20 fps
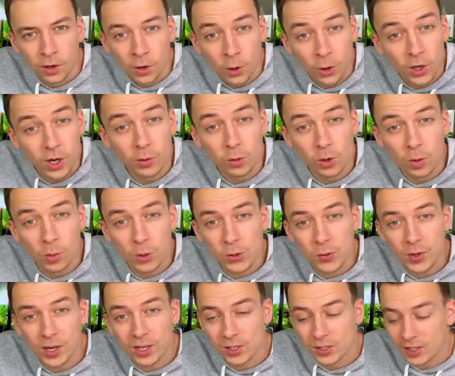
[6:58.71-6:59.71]
Okay, we're almost
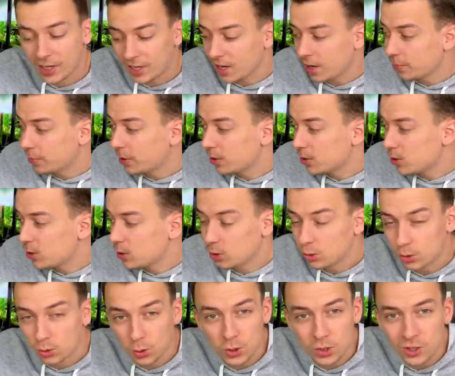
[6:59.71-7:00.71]
ready setting up our
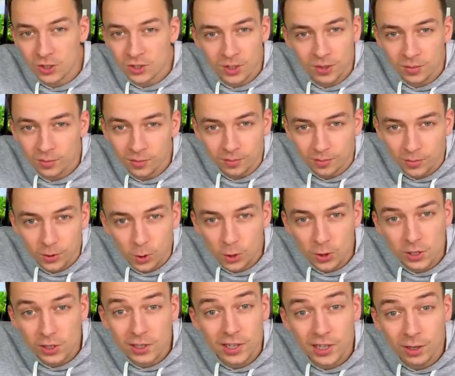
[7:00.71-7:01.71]
CO2 system.
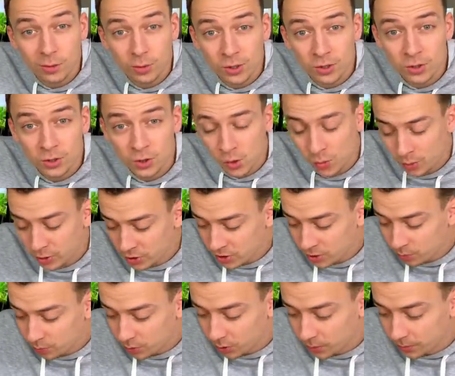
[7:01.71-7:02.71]
Honestly, that was super
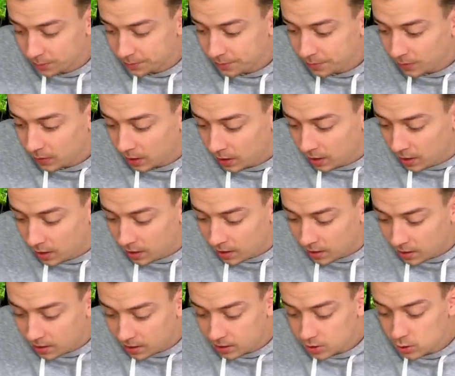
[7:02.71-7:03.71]
simple.
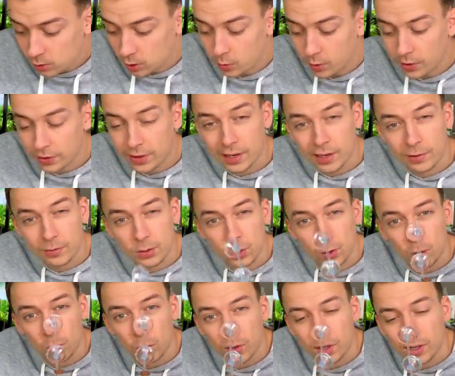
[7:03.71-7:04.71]
There's only one thing left to
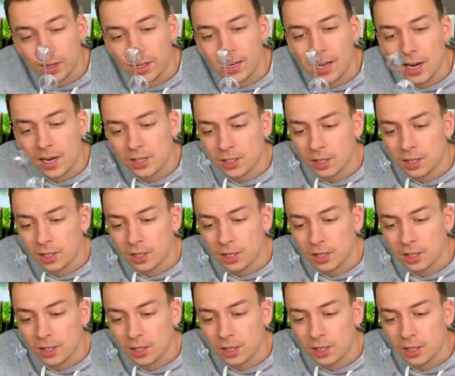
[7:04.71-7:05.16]
do, and that is